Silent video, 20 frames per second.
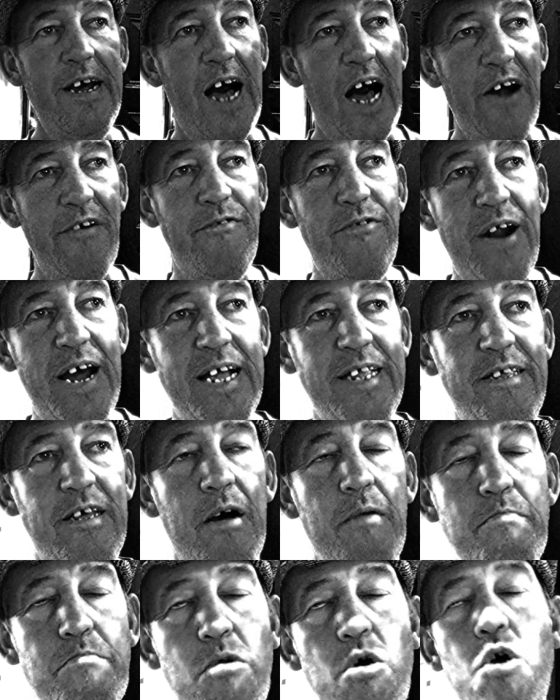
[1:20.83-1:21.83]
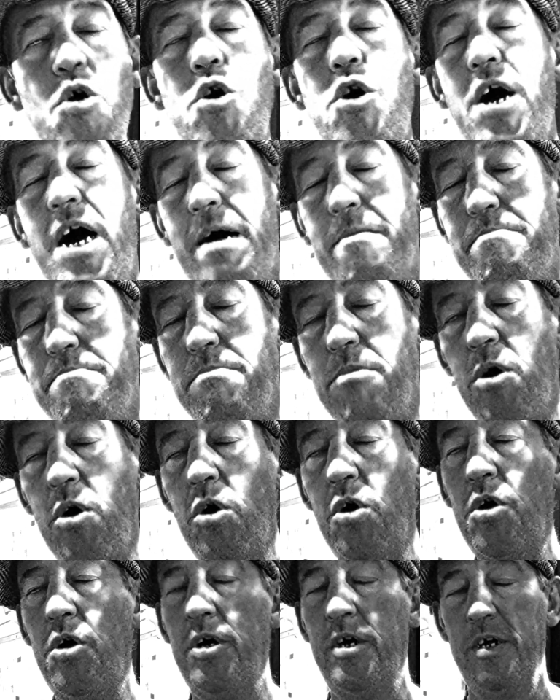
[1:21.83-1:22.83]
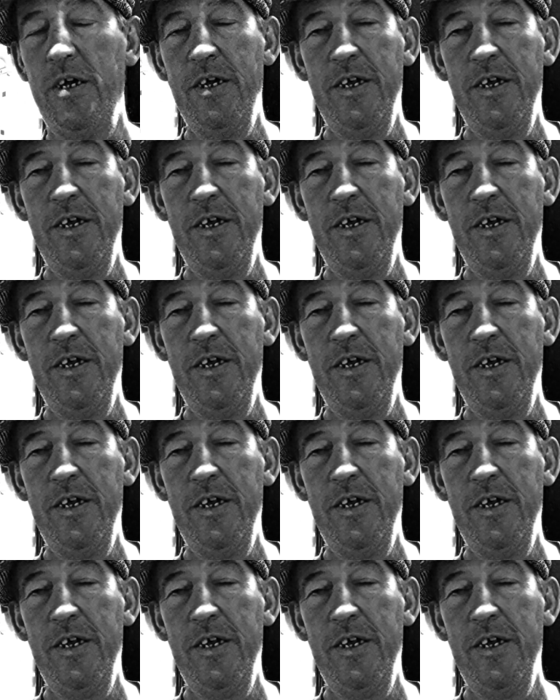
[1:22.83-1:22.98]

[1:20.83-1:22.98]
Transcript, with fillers: I read more and more,